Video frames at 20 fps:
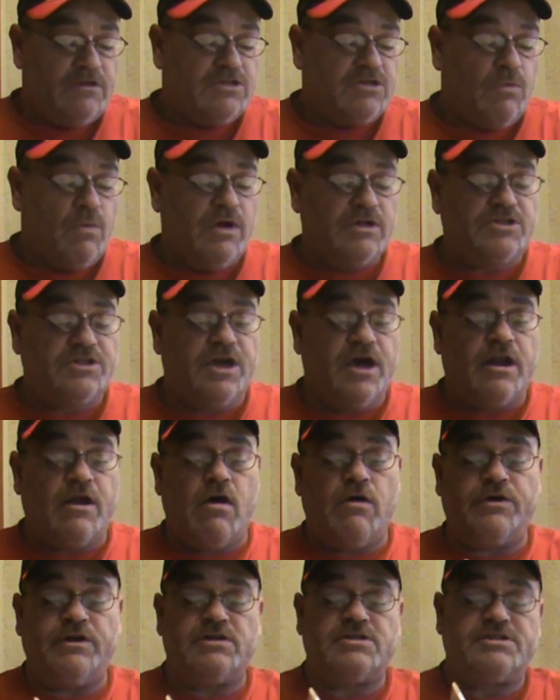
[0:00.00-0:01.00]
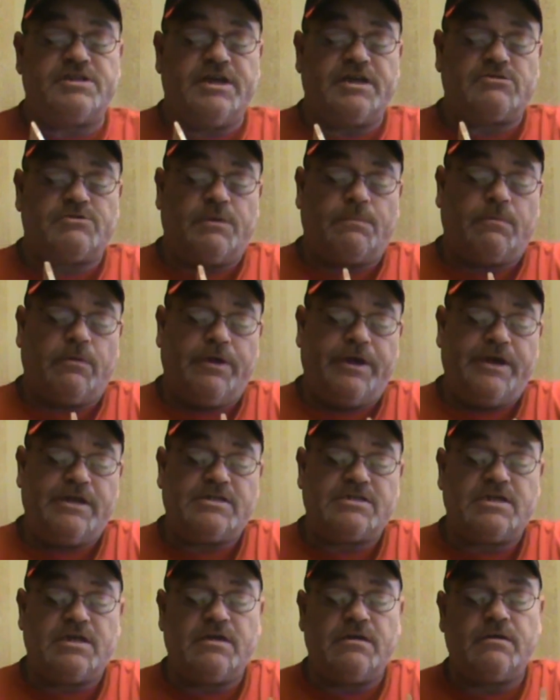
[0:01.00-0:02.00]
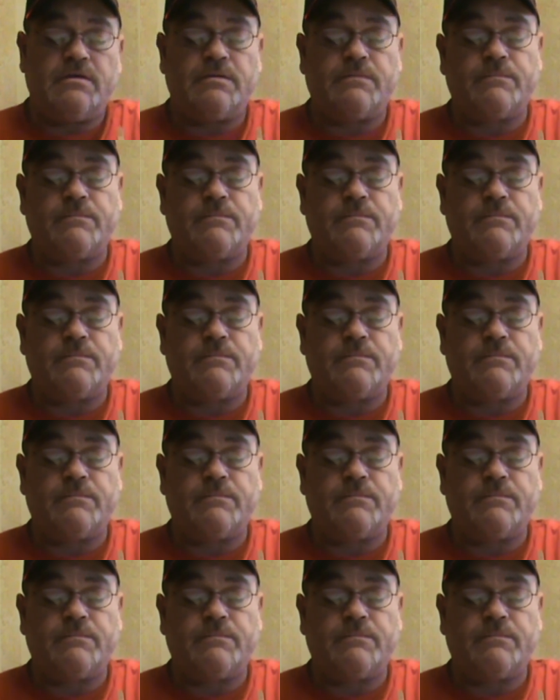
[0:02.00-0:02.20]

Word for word: So once you got all your sticks replaced,